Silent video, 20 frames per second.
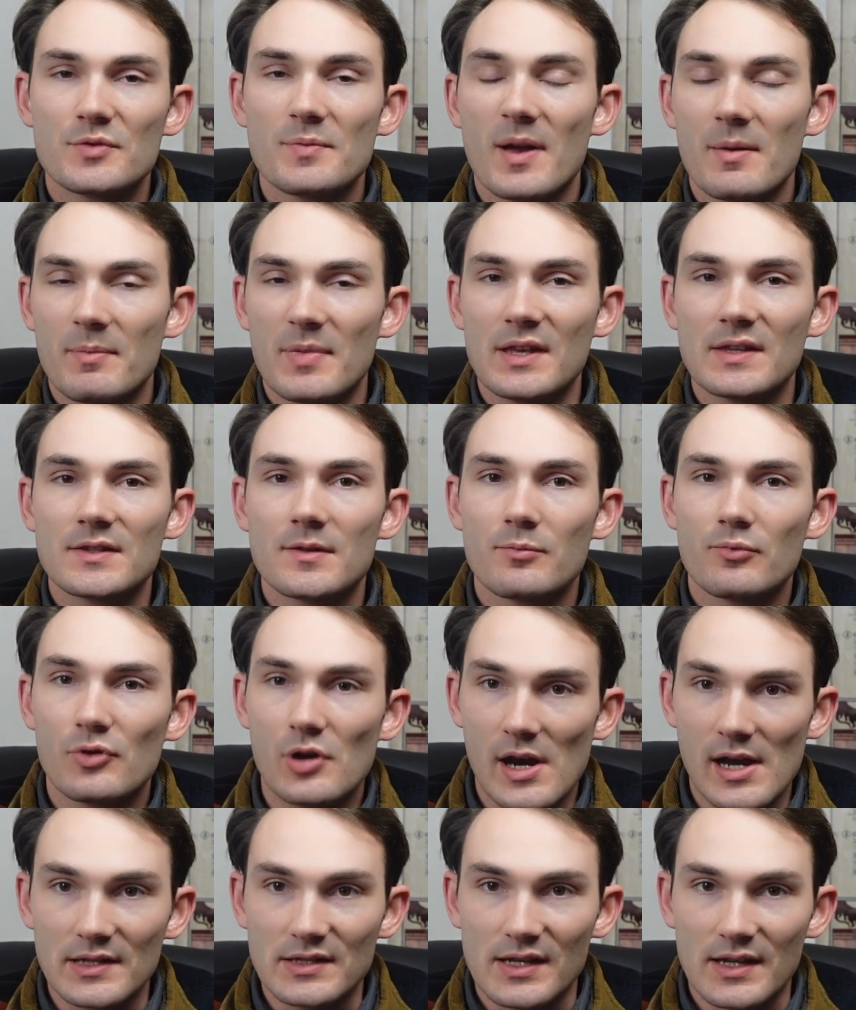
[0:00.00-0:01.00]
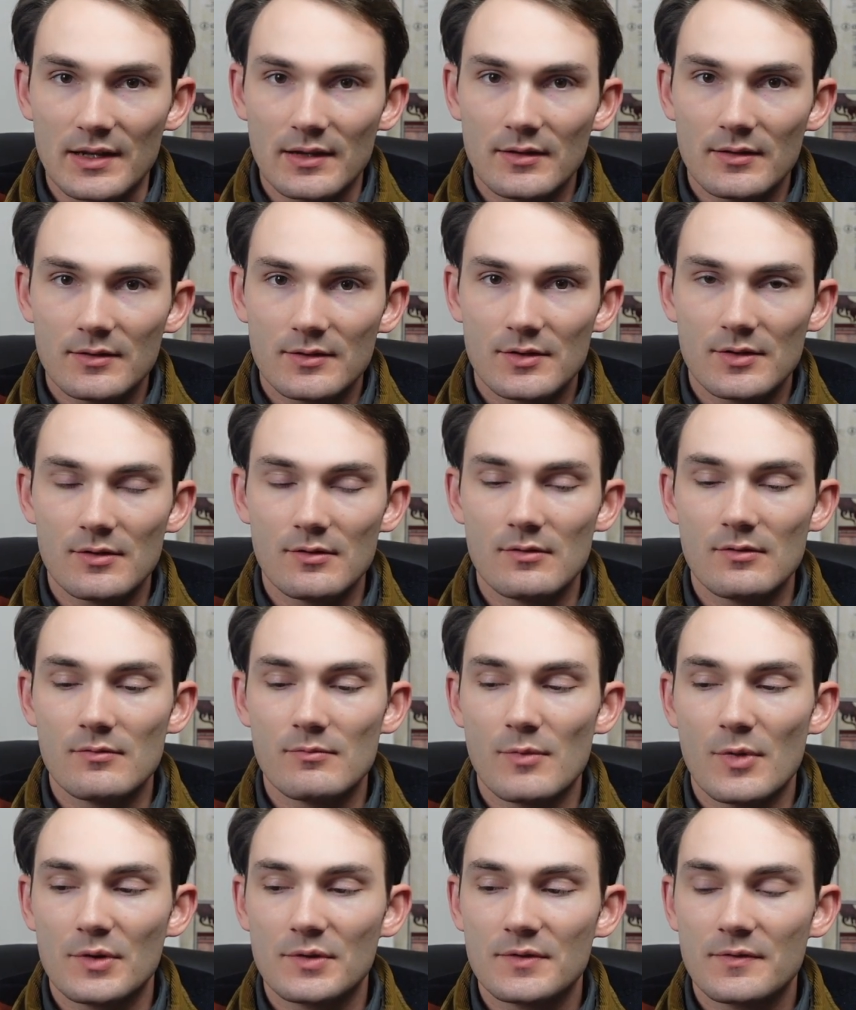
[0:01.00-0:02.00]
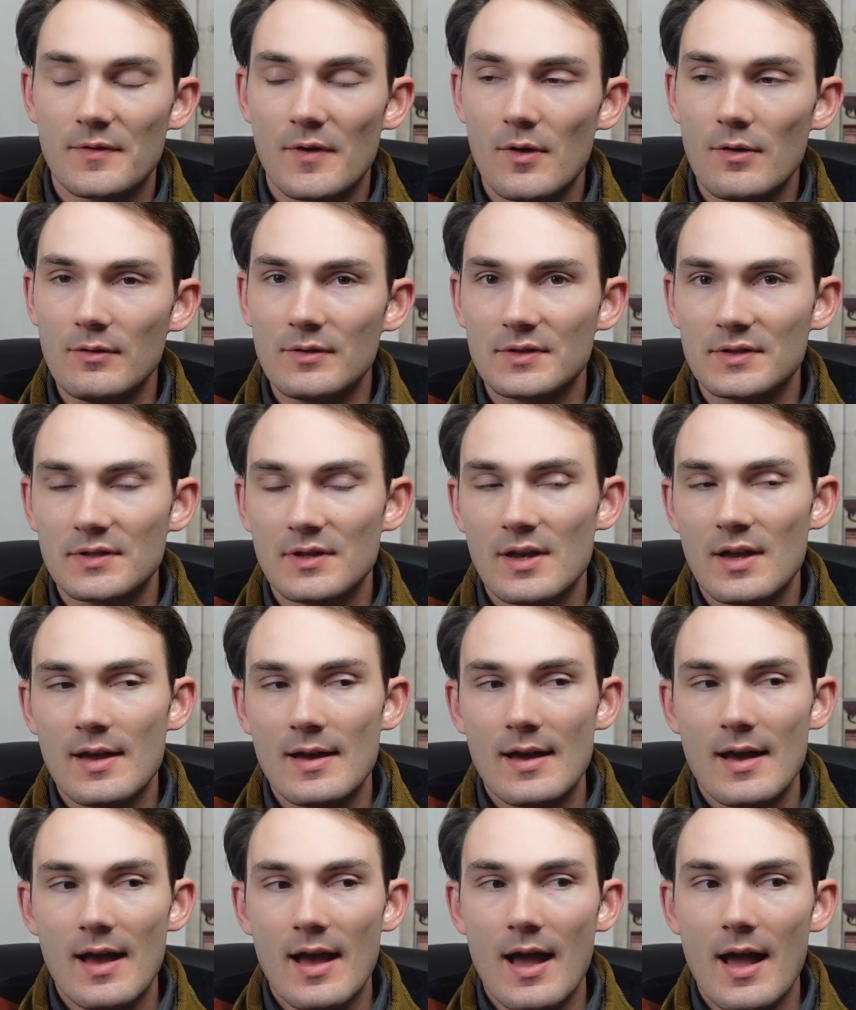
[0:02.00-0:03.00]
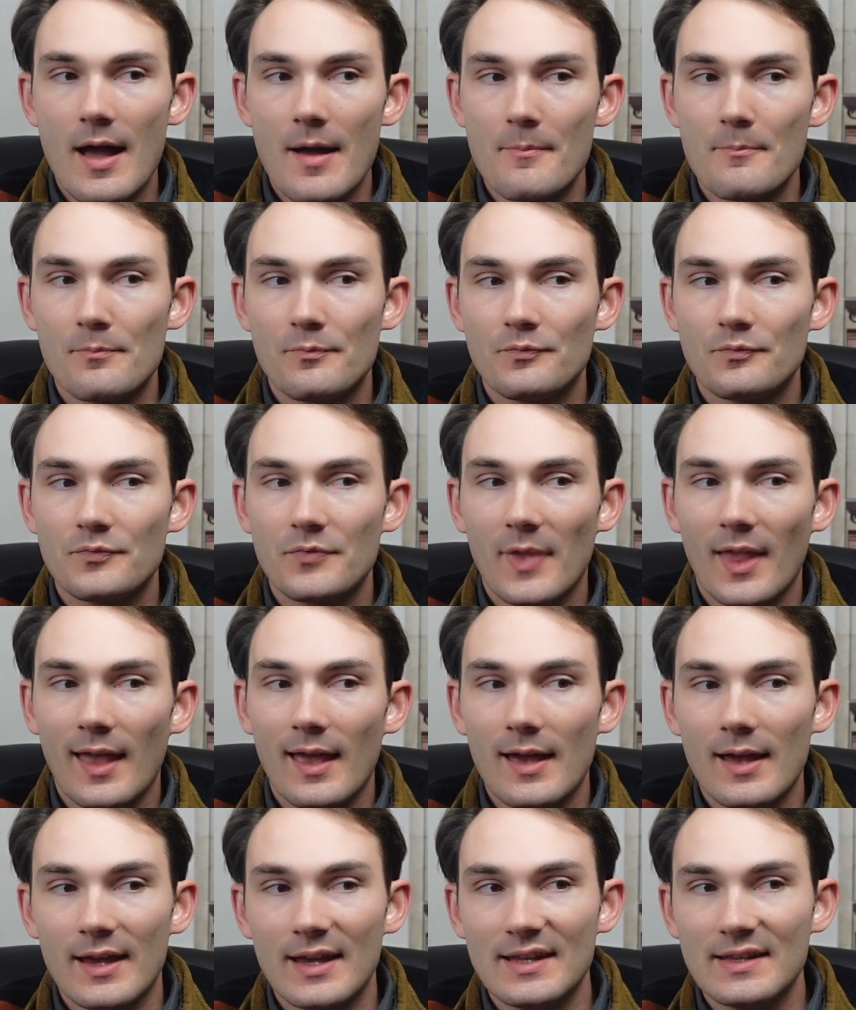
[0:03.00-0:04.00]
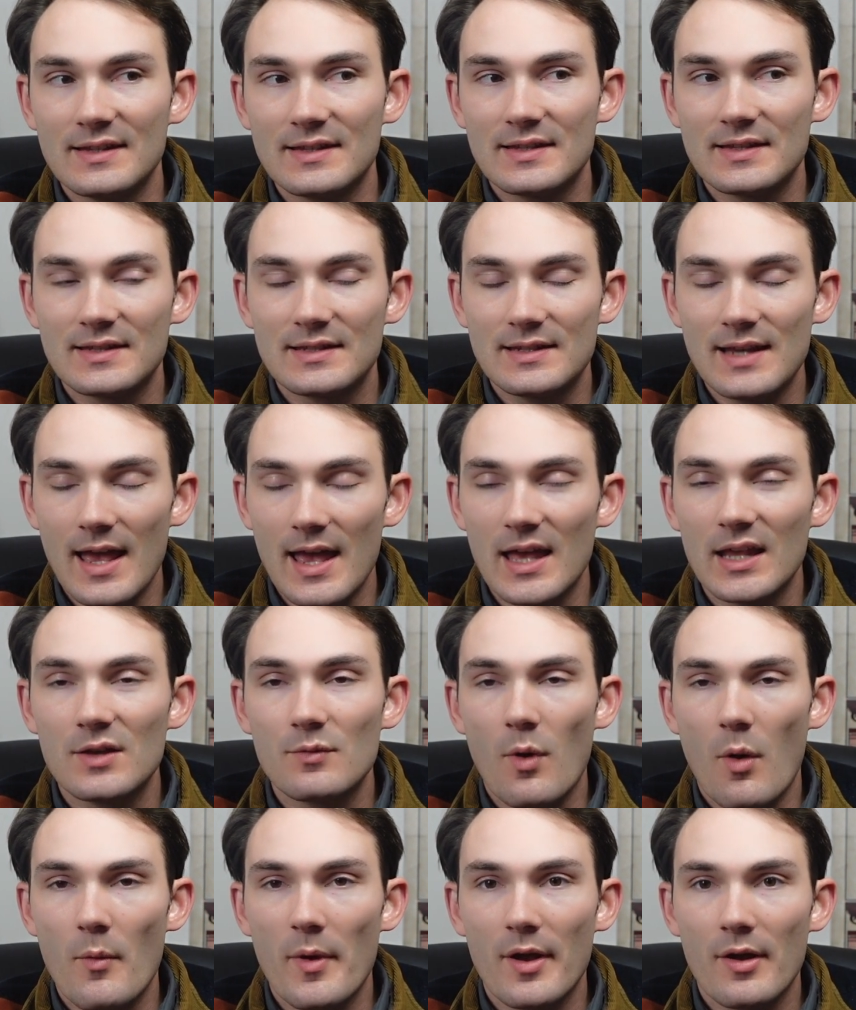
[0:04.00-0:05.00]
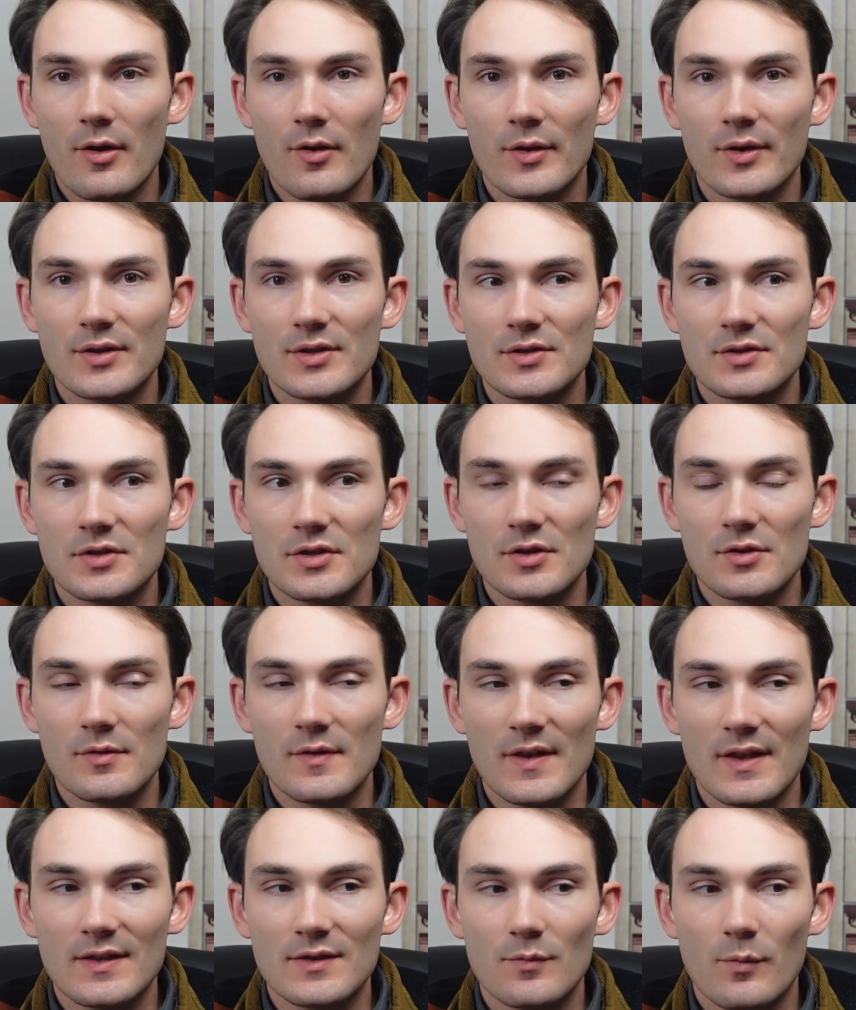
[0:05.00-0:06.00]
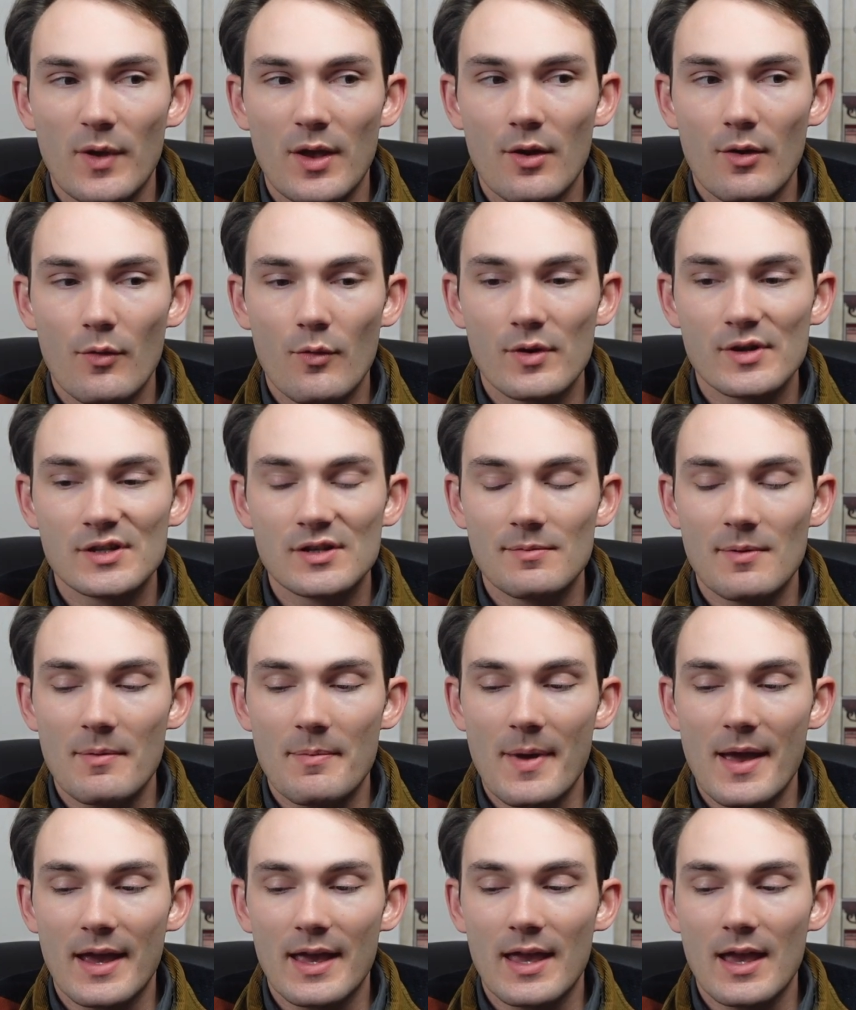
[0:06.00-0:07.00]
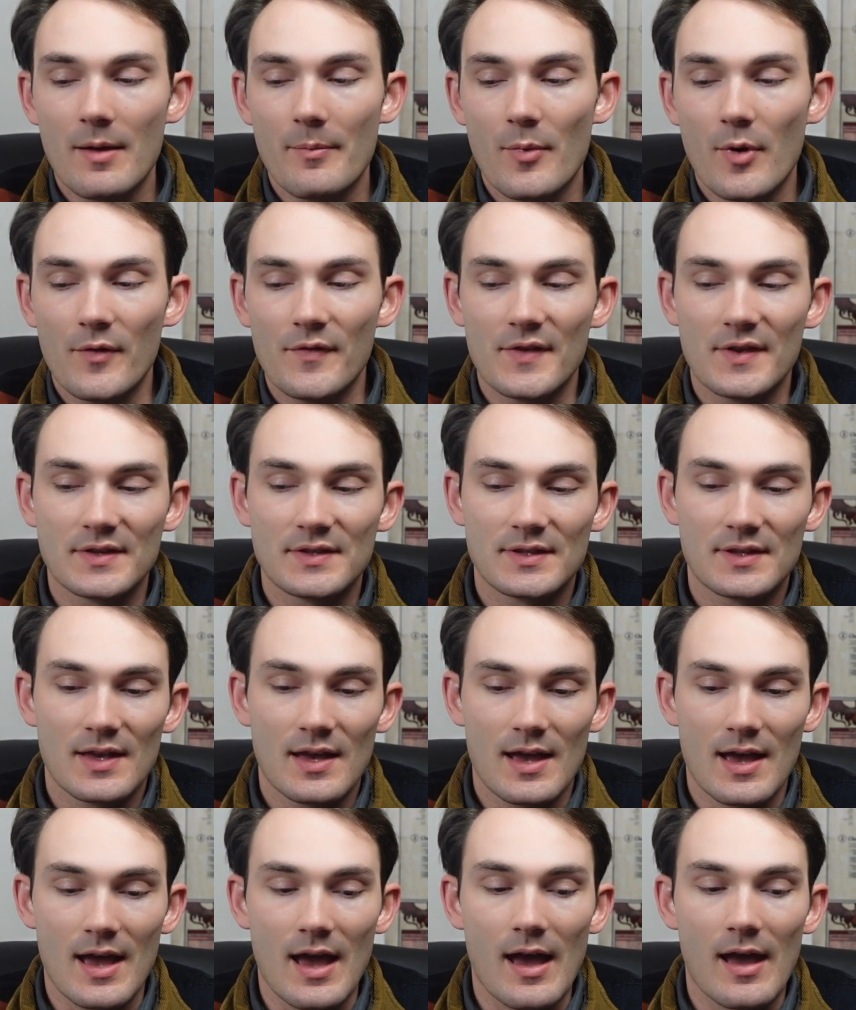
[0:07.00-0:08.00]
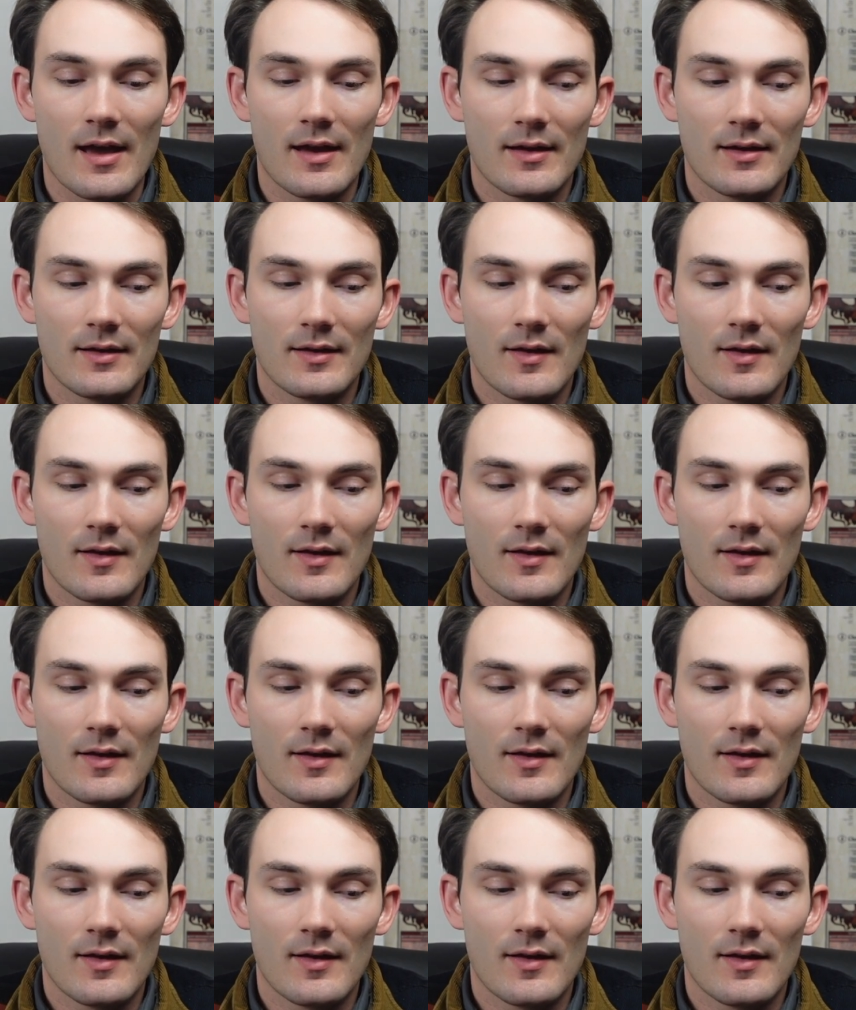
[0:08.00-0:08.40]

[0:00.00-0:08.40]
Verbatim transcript: which might be surprising to most folks. Um, instead, what we are going to do is we are going to be picking up on this, uh,